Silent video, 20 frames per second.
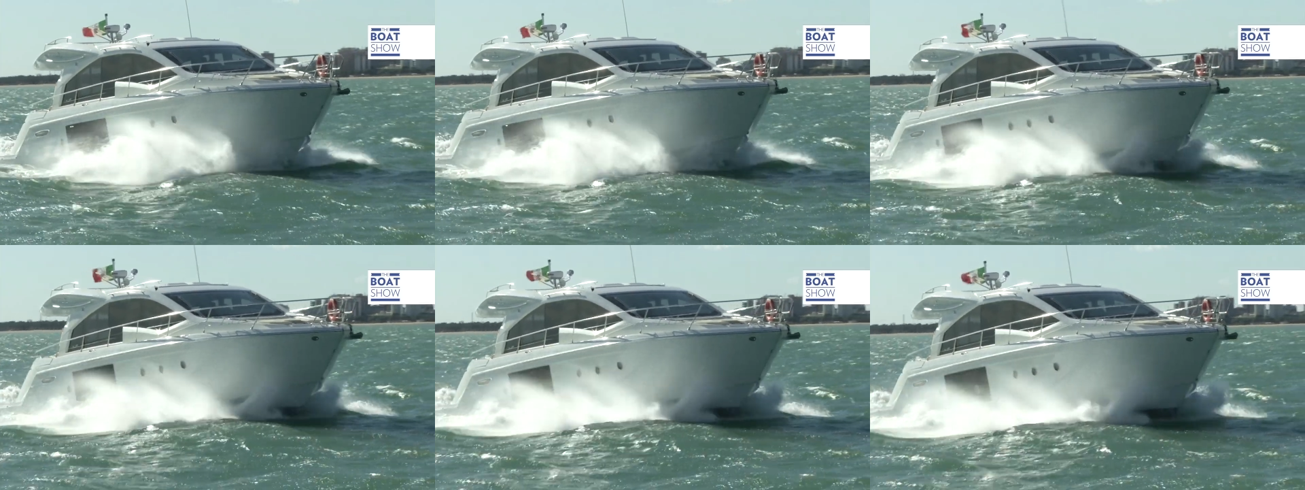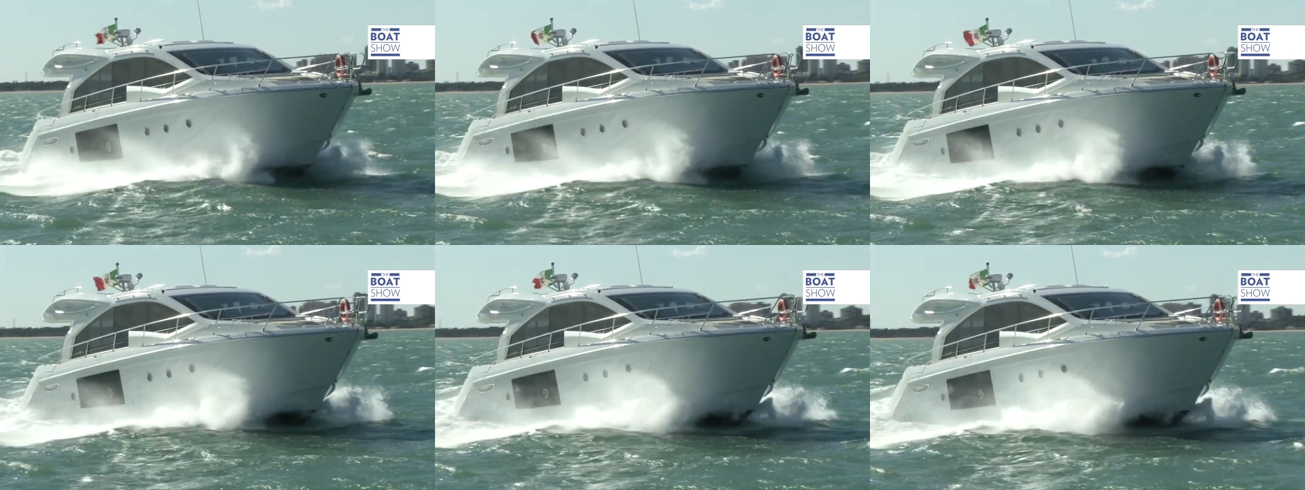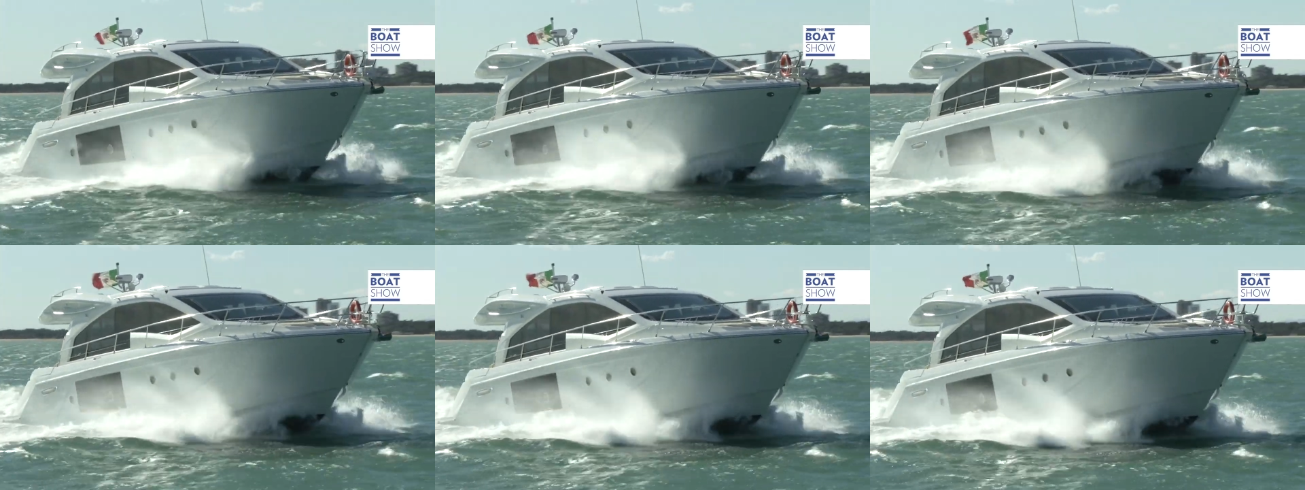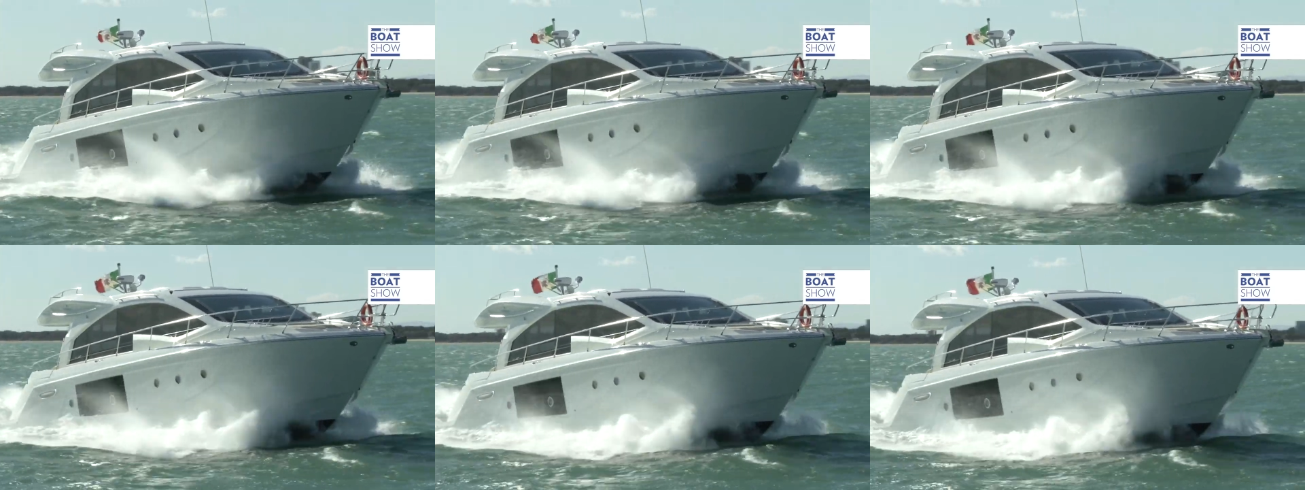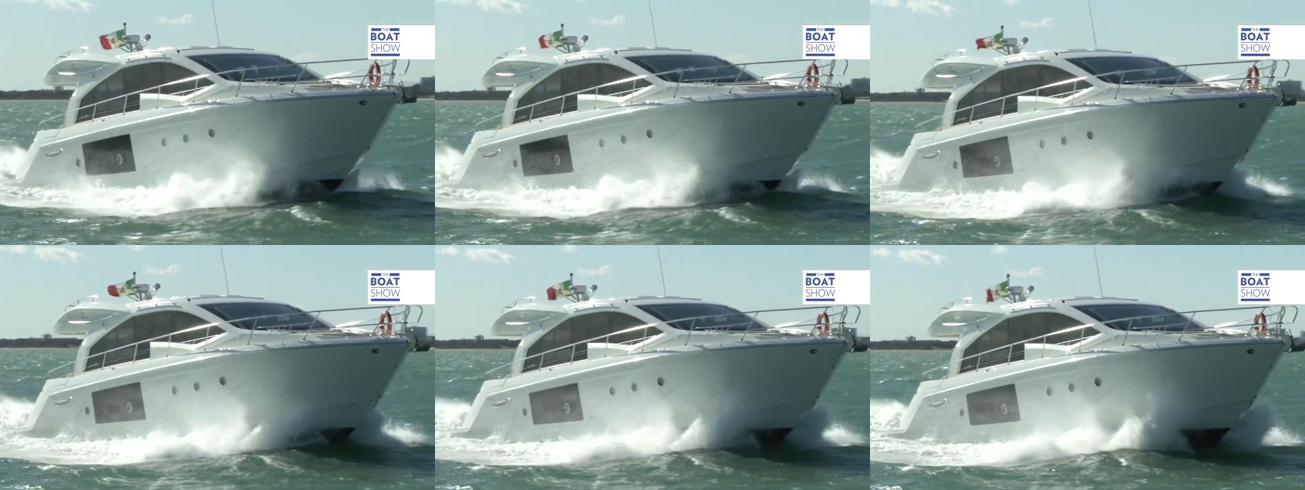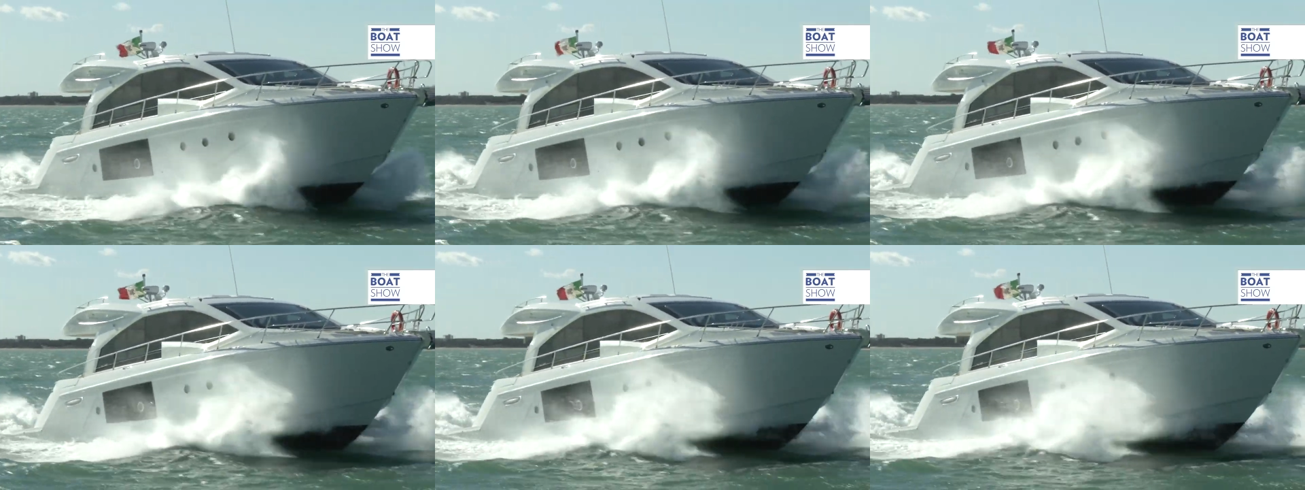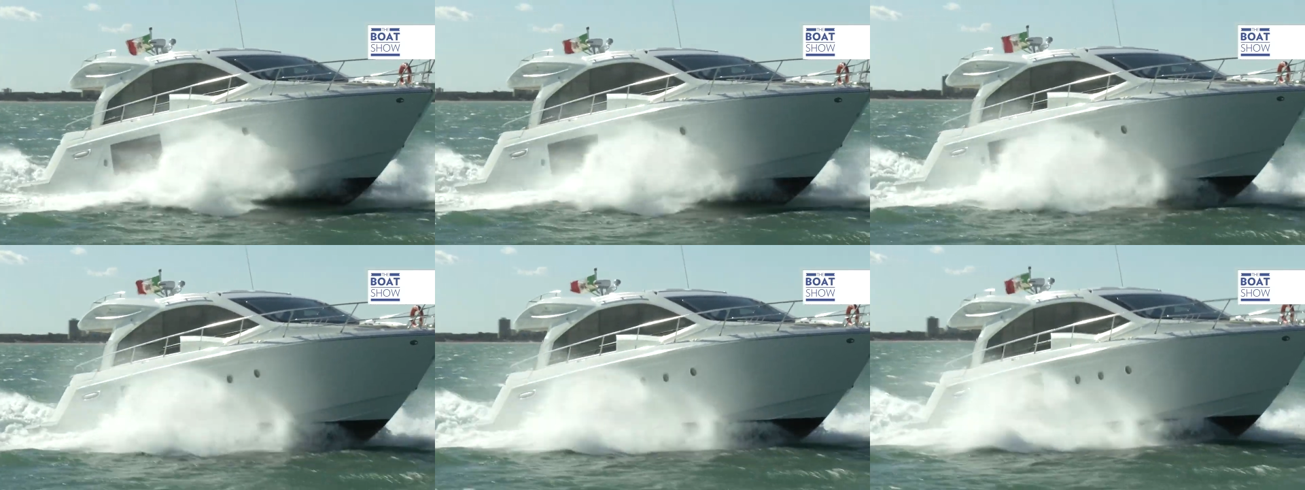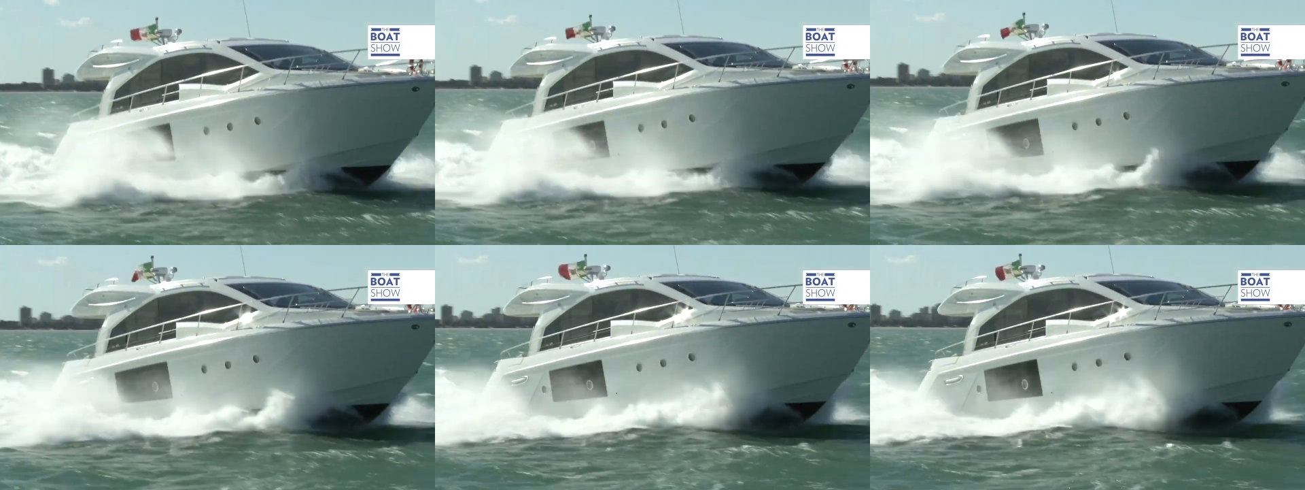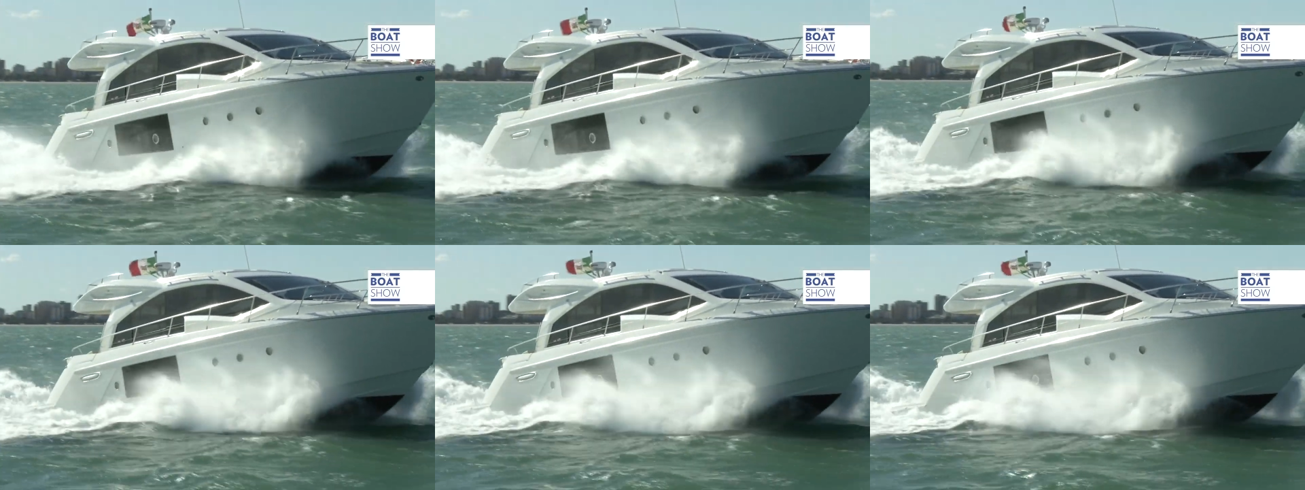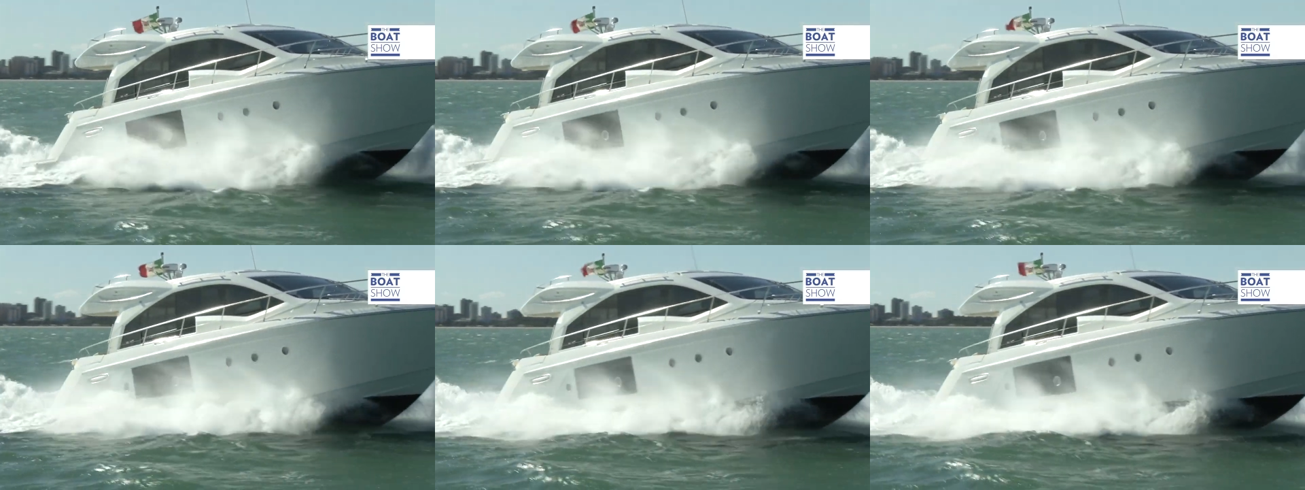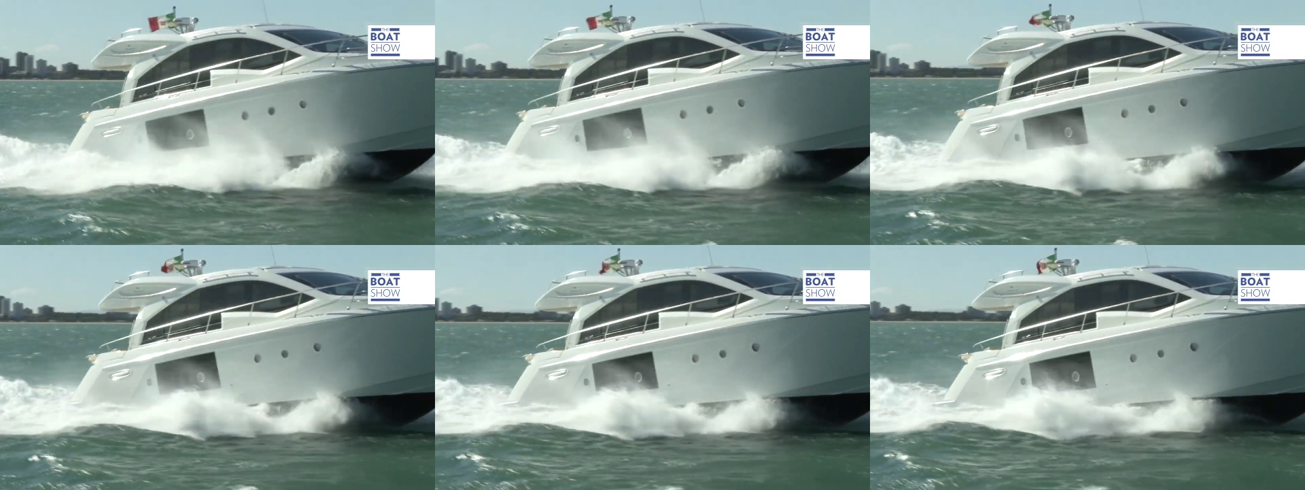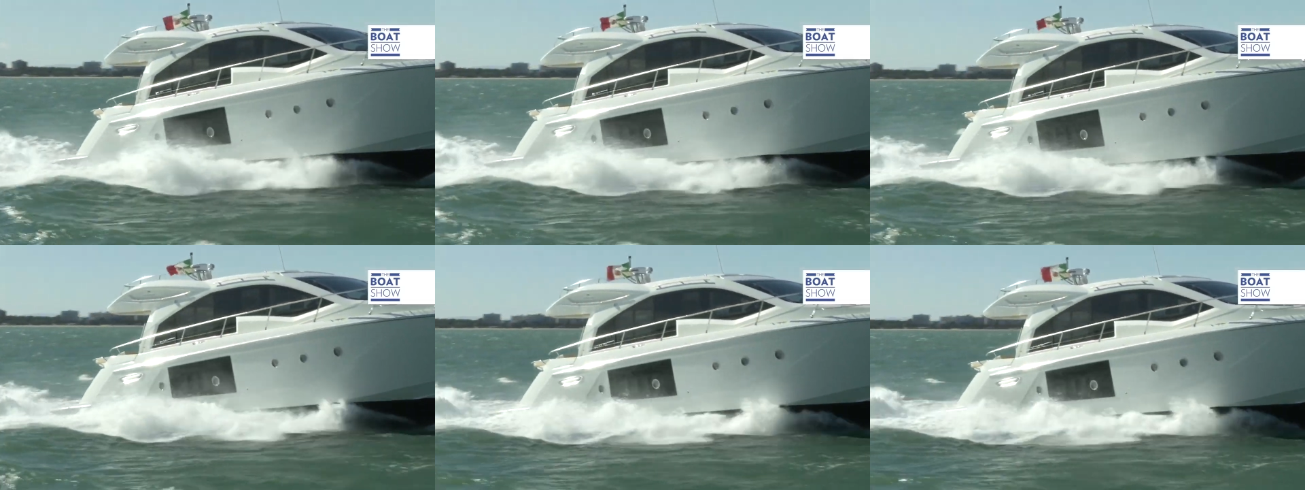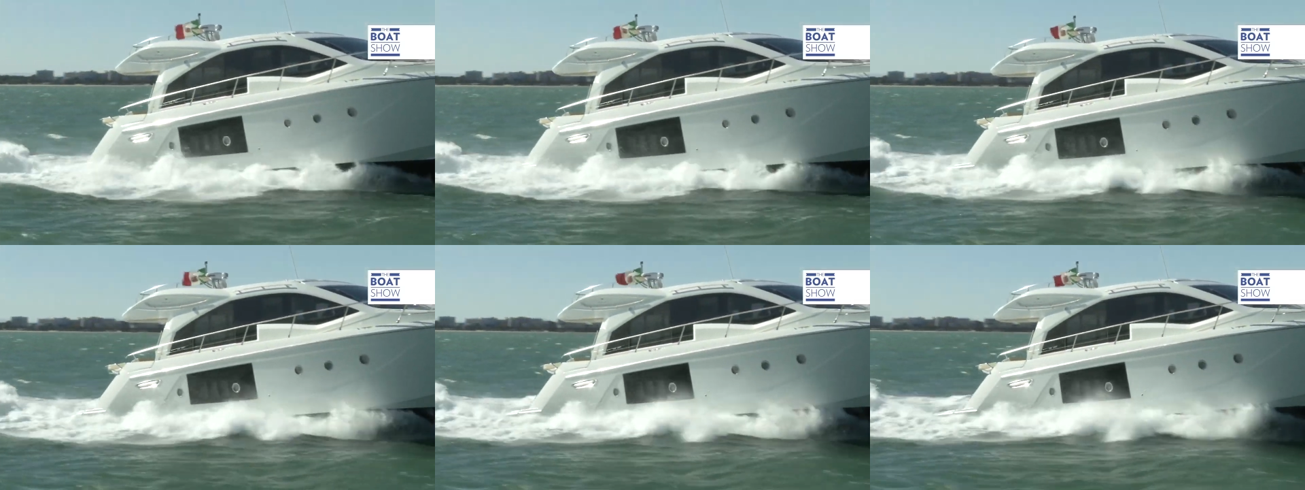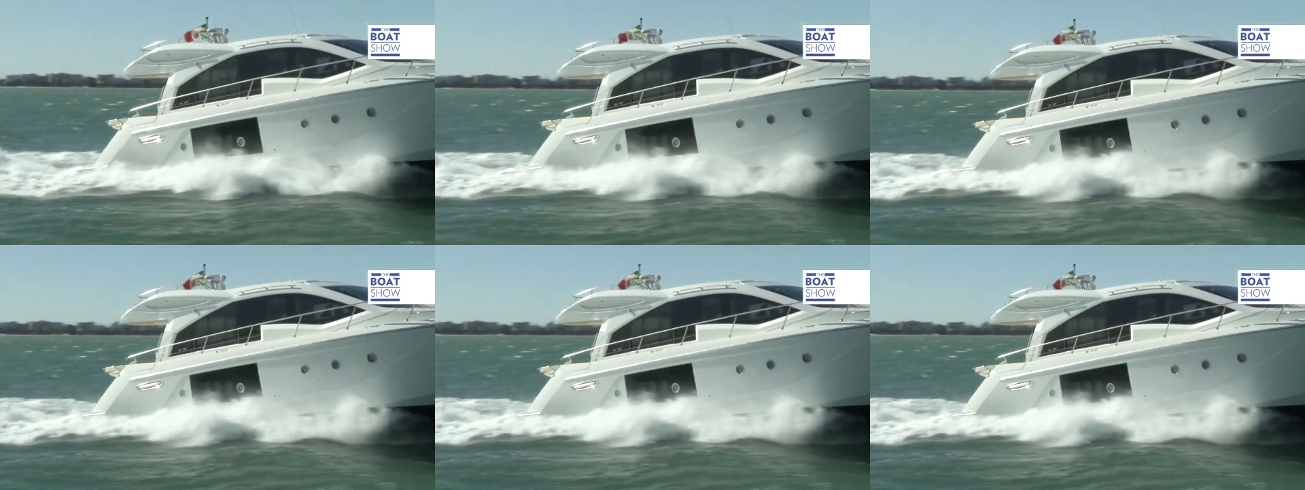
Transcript: Nobody's mouth can be seen.